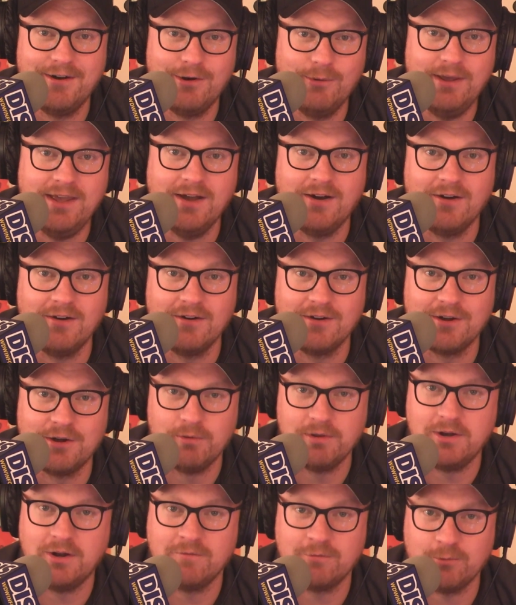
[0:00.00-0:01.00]
We are
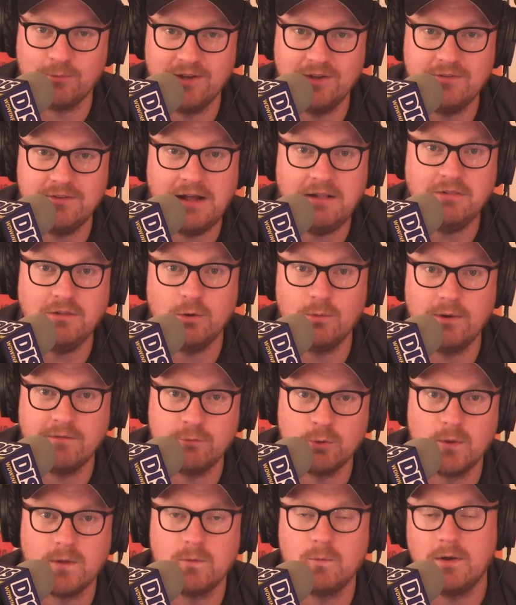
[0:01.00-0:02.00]
going off the rails. Hello,
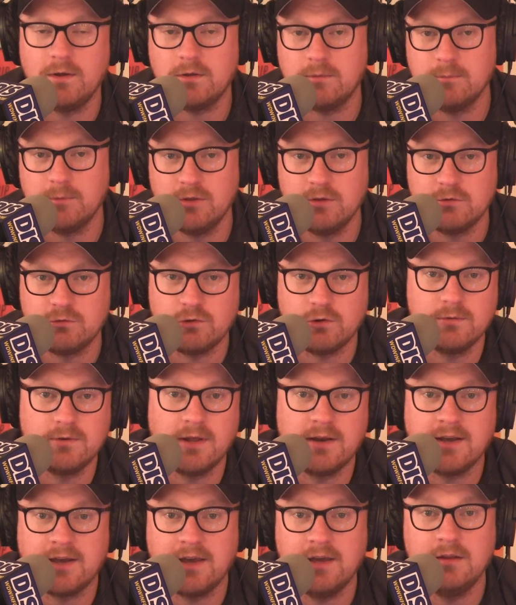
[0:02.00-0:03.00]
everyone. Welcome to this show
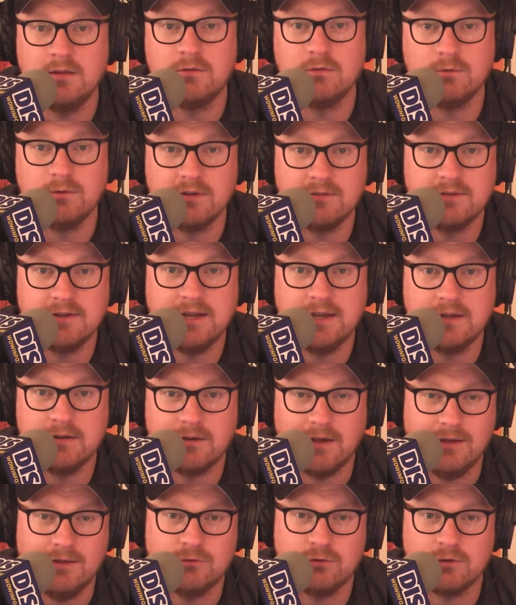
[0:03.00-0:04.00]
dedicated to Disney and
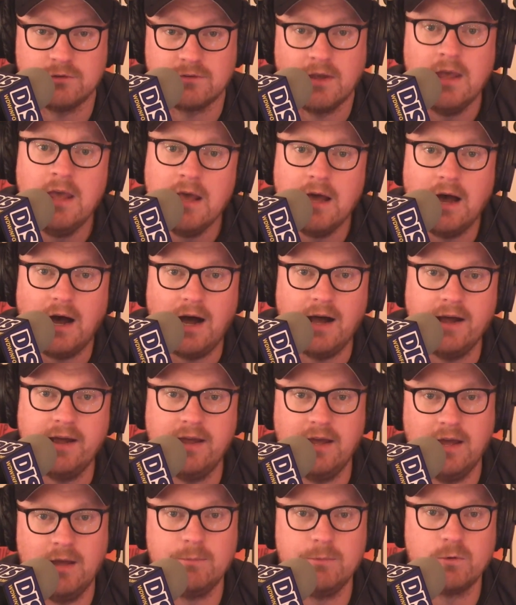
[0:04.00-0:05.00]
tangents. I
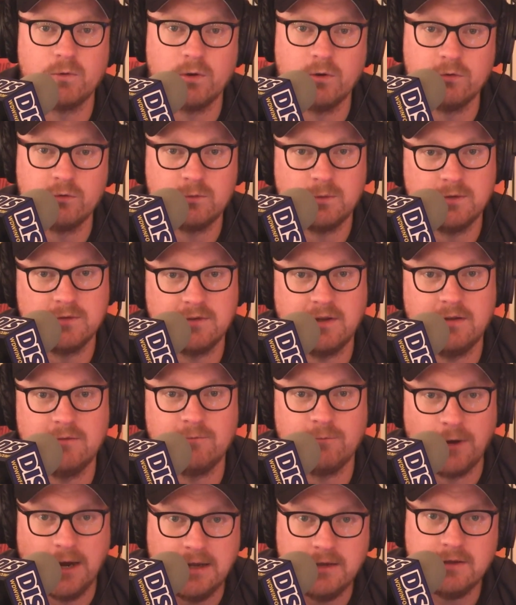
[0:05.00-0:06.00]
am your host once again,
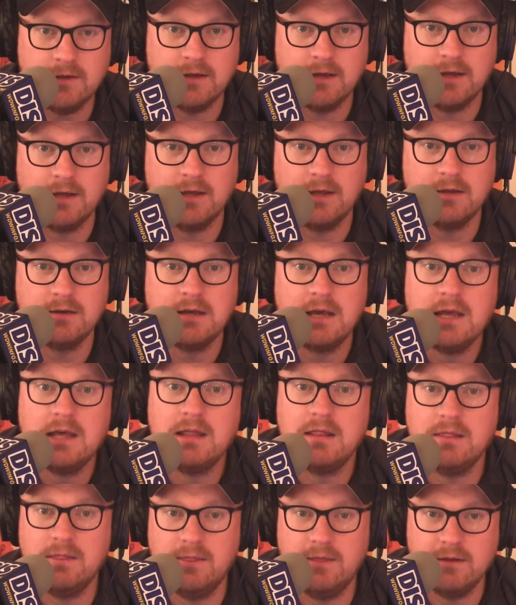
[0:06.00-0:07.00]
Frank, and
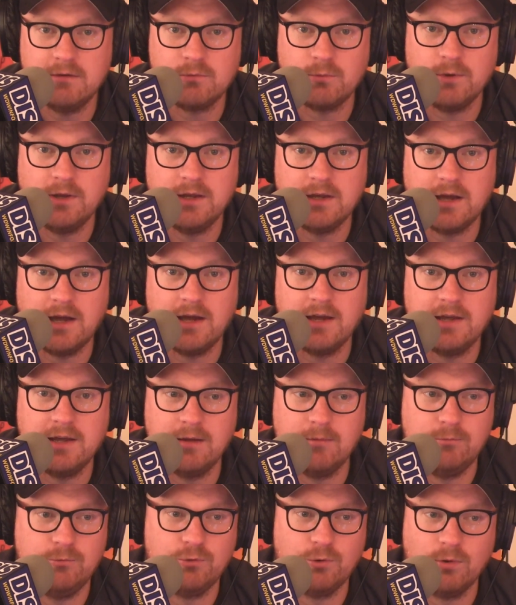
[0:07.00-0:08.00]
this week I
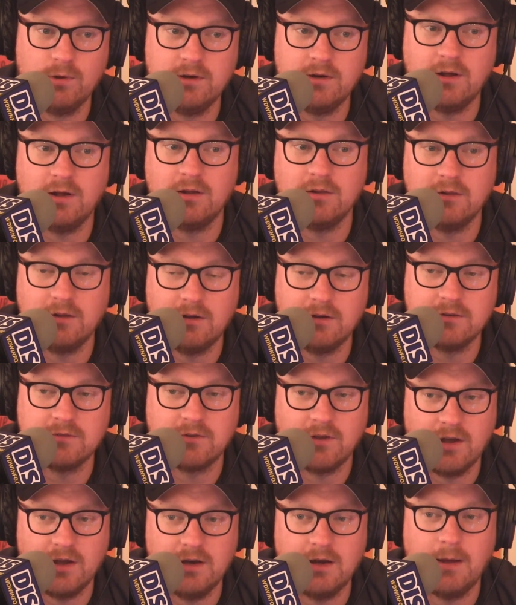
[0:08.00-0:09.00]
am joined
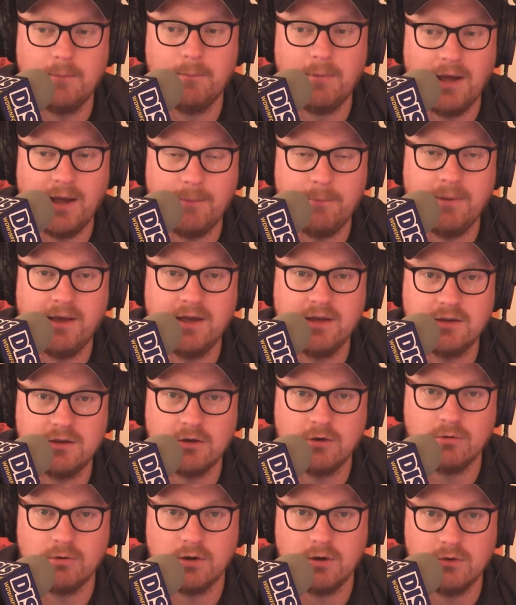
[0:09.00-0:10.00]
alongside by my
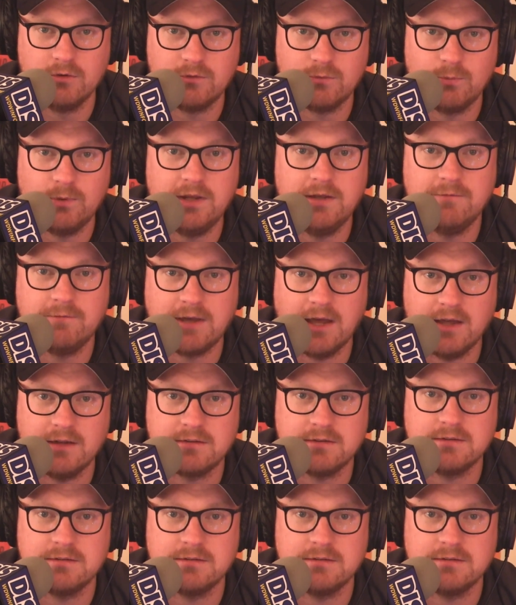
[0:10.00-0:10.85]
co-host. We've got